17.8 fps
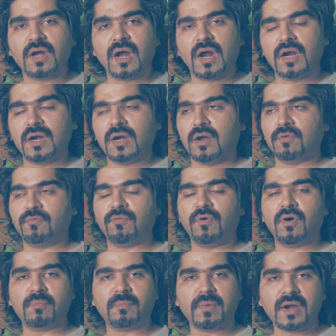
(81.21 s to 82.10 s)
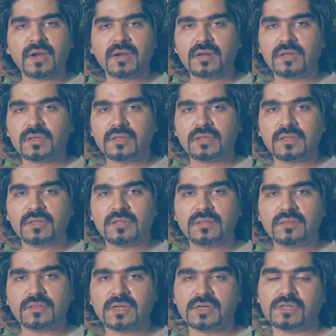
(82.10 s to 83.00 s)
a format
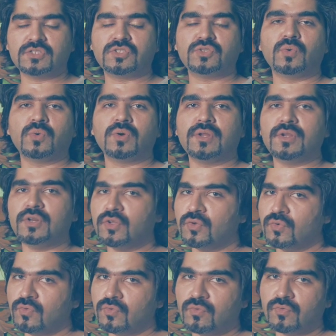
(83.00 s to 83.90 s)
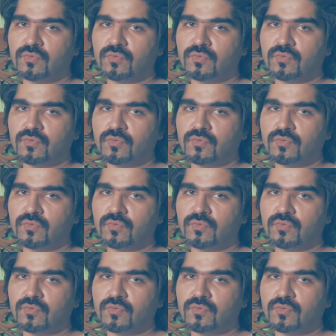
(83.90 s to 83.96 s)
that is totally new